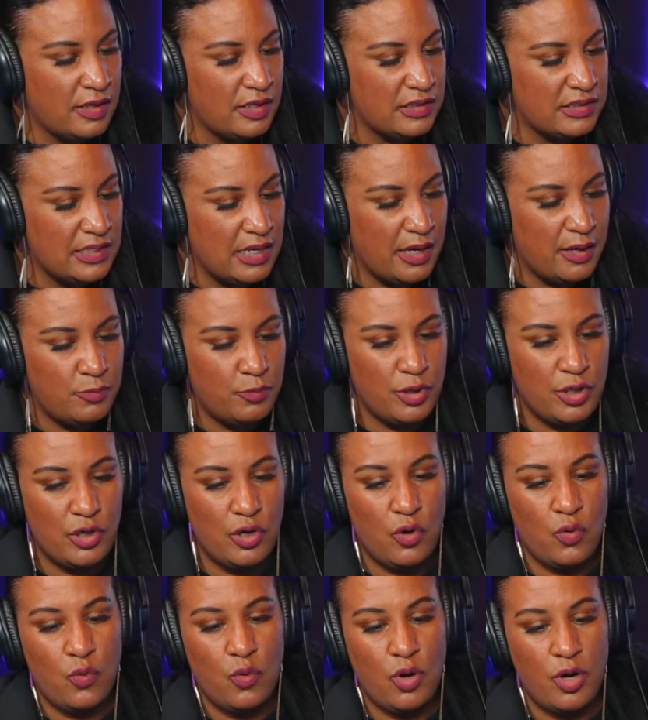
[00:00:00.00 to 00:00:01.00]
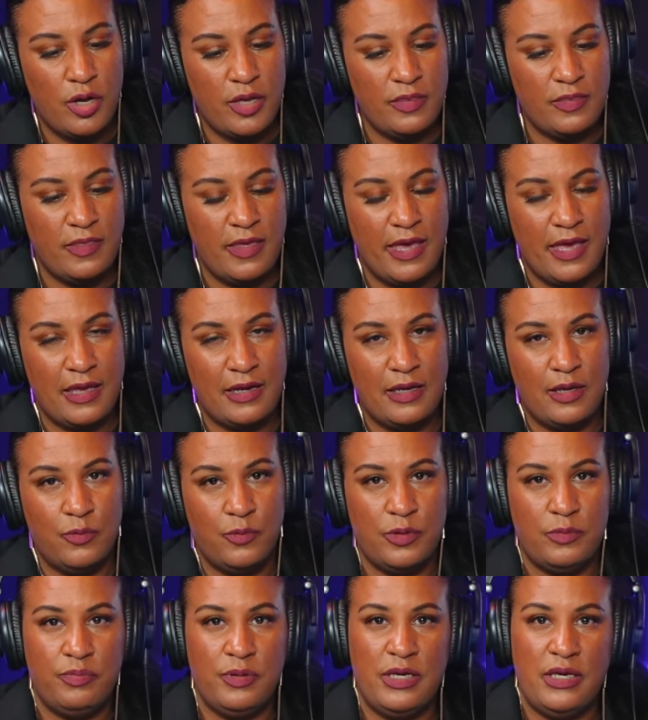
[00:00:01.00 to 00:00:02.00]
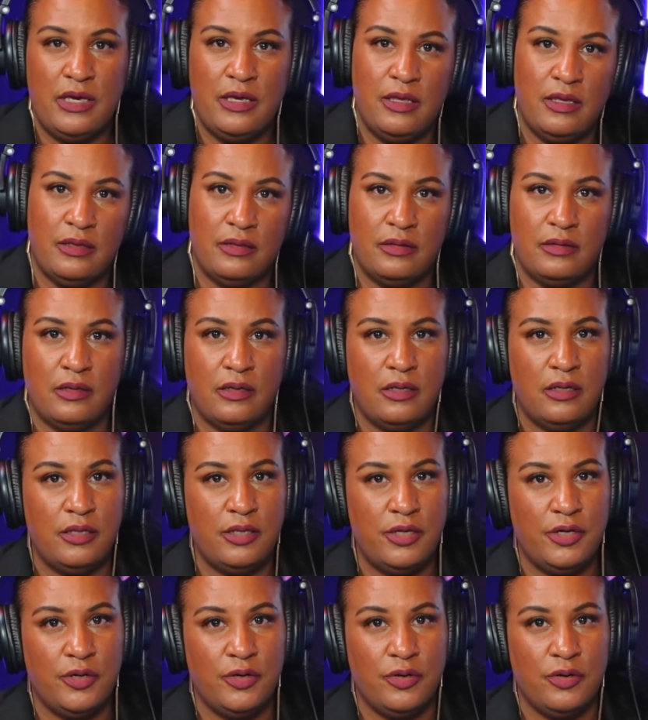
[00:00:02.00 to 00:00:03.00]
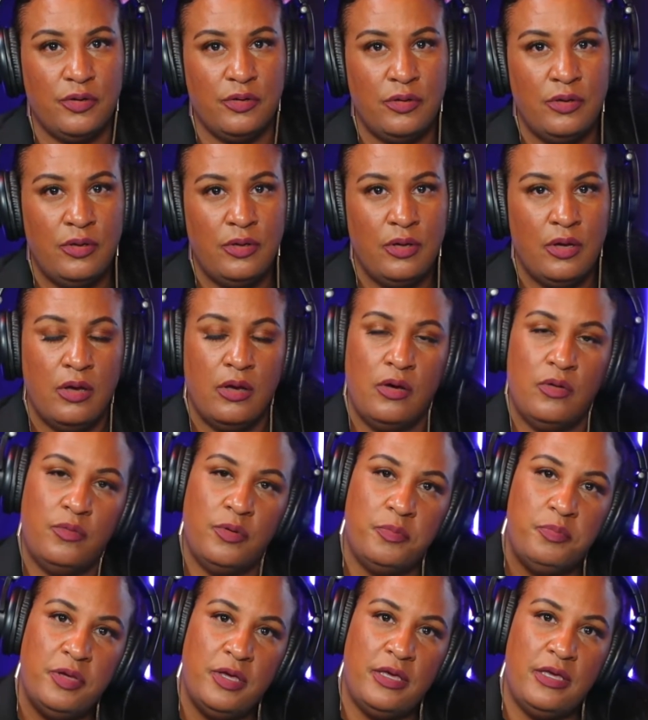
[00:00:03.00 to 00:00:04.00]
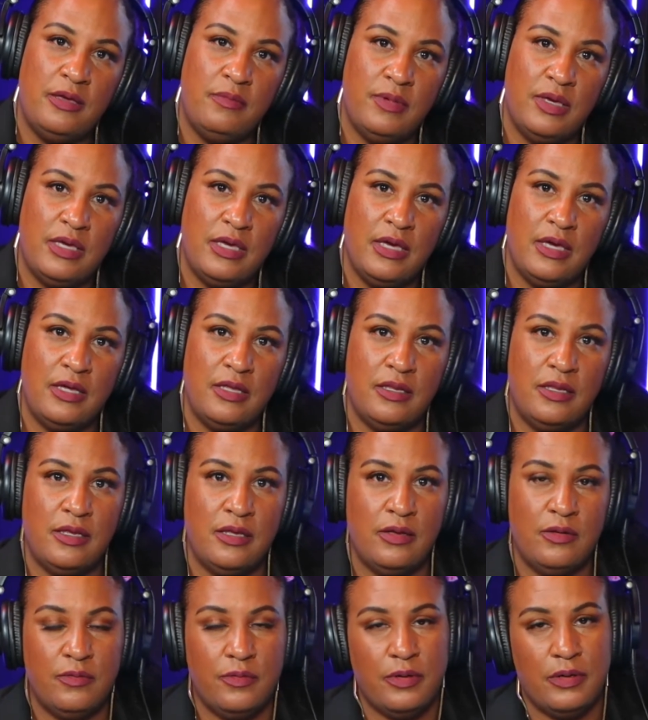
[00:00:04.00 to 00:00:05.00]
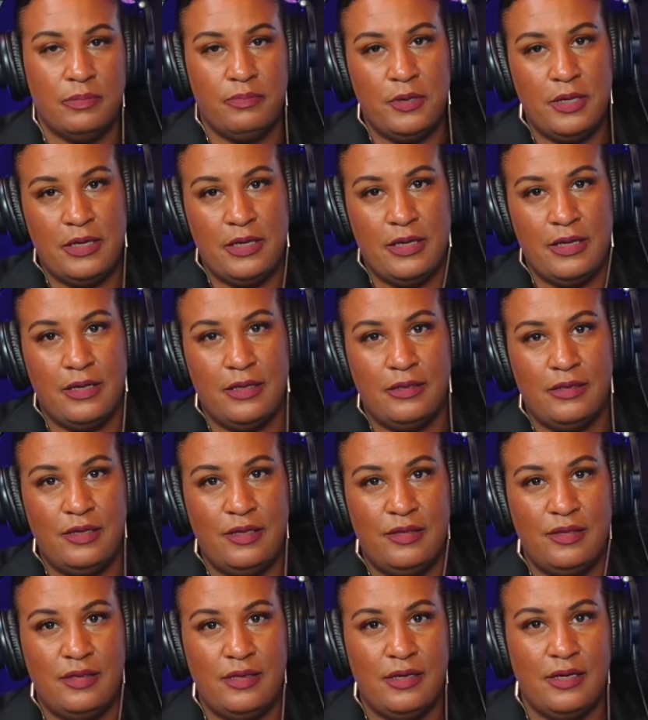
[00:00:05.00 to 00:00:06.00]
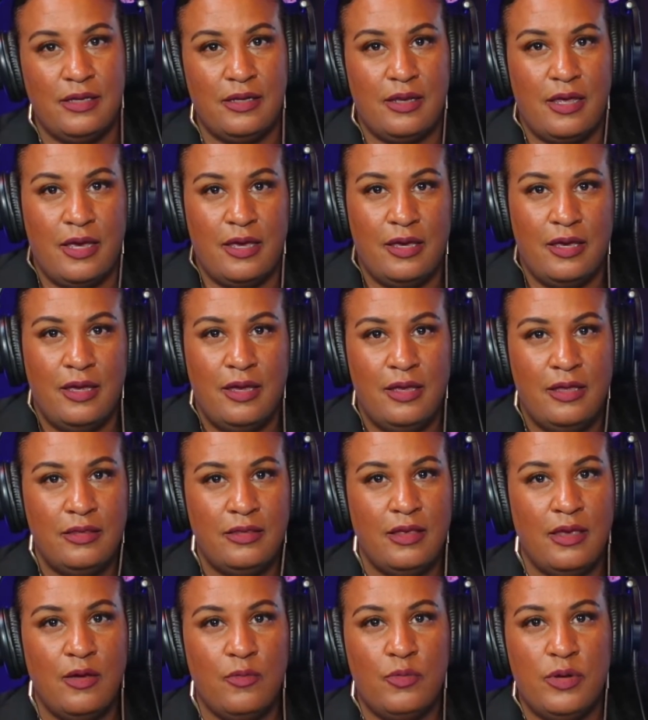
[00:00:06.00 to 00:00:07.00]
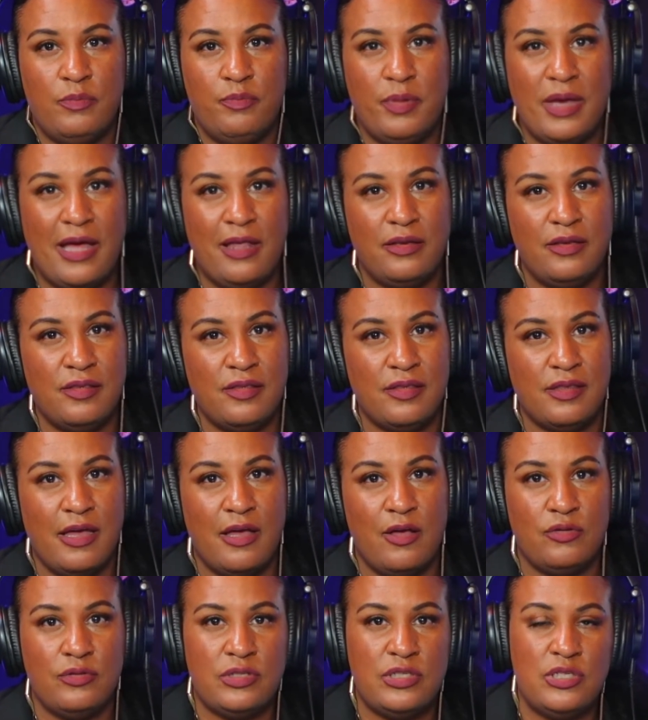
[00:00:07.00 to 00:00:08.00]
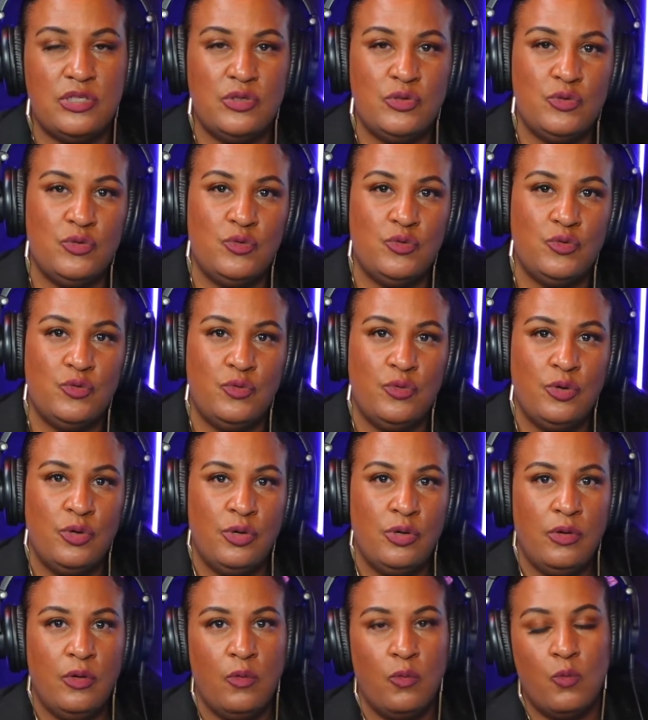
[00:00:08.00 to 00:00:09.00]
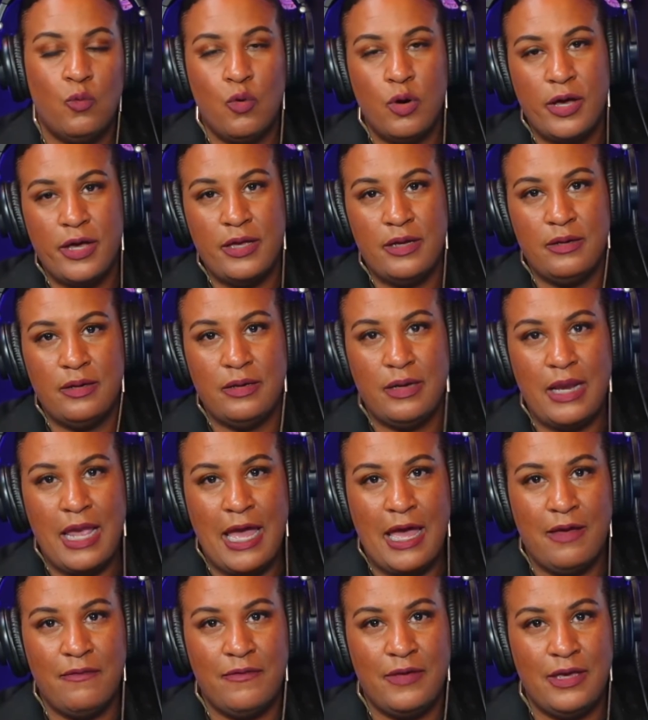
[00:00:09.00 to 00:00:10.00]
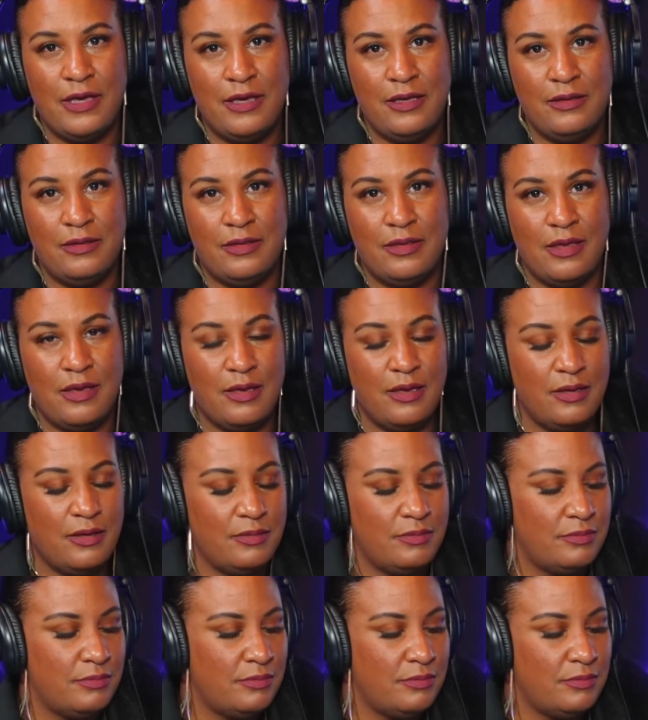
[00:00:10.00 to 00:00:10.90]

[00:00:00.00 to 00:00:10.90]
time would go on that it would be a clear, we're picking Mikaela, we're picking Alycia, like it would balance out to one having the